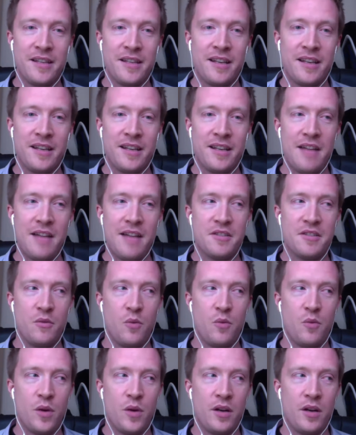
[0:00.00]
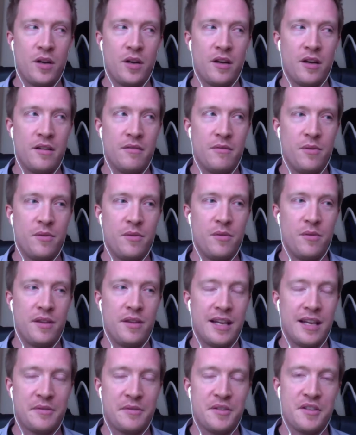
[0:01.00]
and so with the
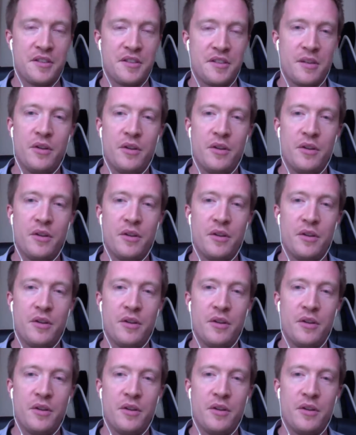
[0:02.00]
languages I went